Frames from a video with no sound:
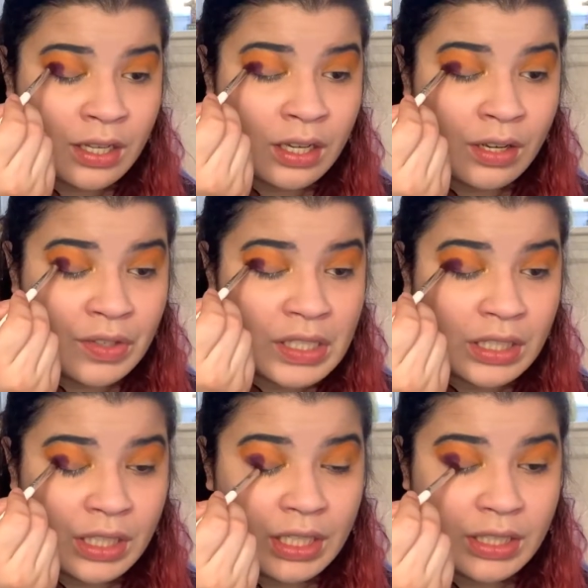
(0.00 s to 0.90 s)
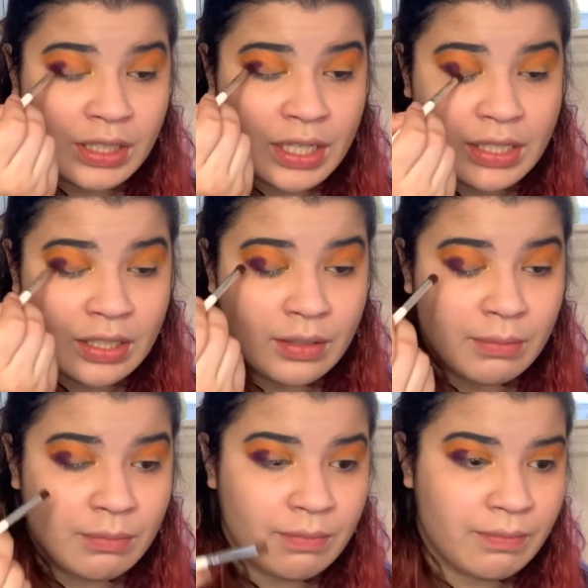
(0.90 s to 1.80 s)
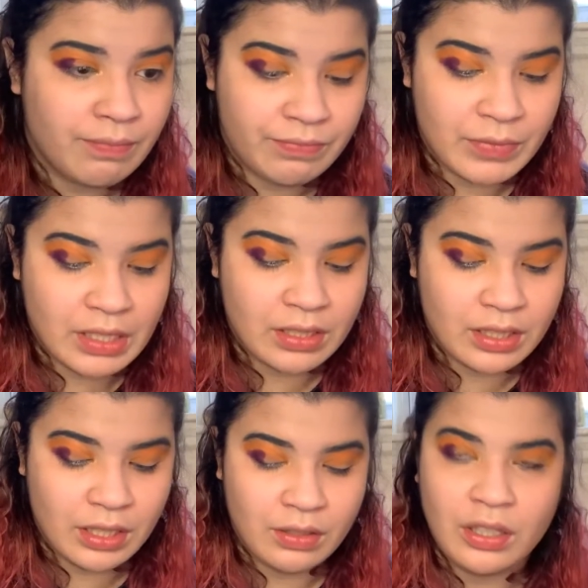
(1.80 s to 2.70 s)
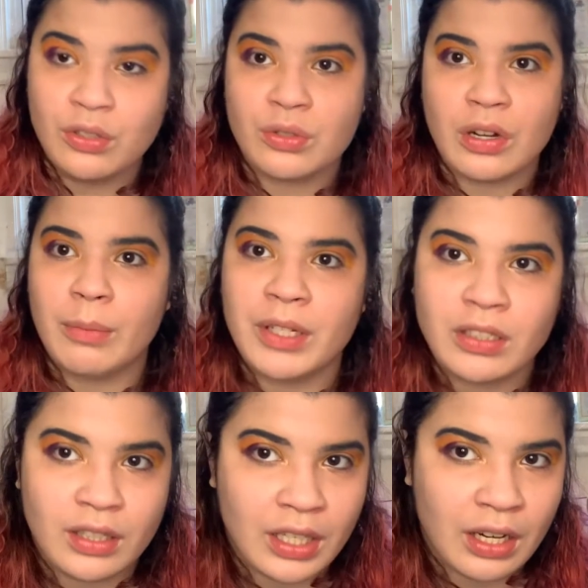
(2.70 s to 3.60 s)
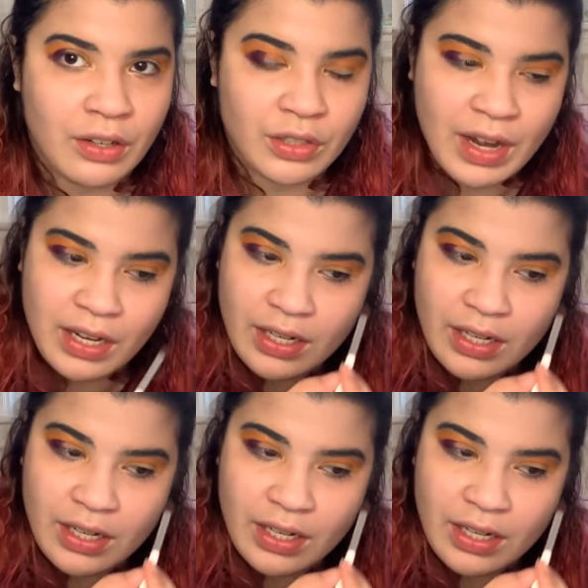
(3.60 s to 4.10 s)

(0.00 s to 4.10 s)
Obviously, it doesn't necessarily draw me to the character, right?